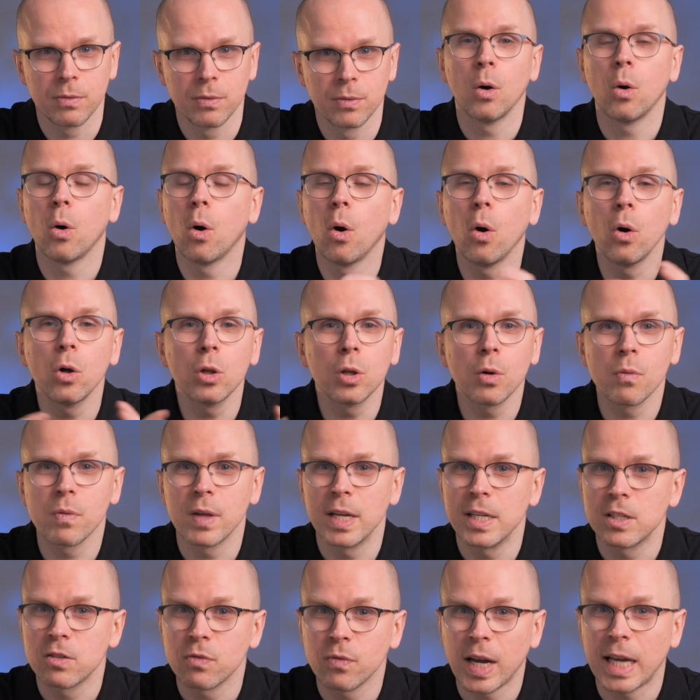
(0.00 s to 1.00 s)
All of
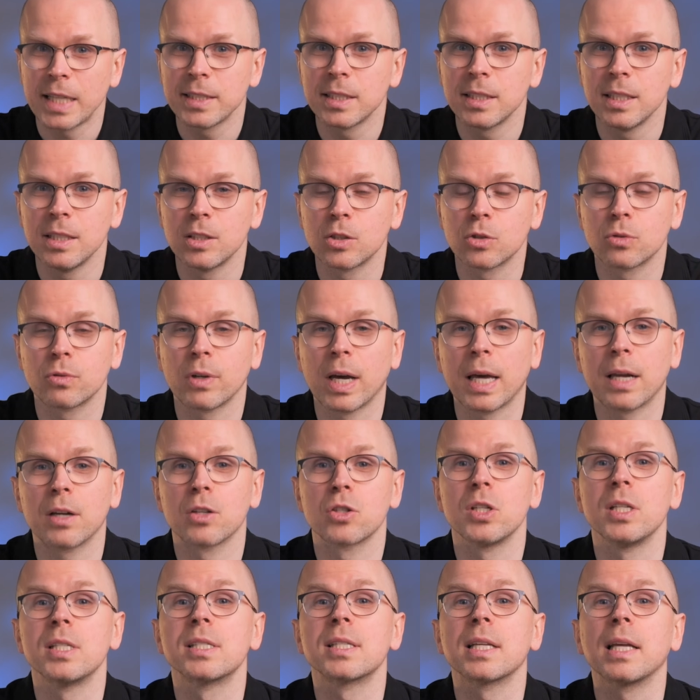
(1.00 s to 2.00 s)
these fancy strategies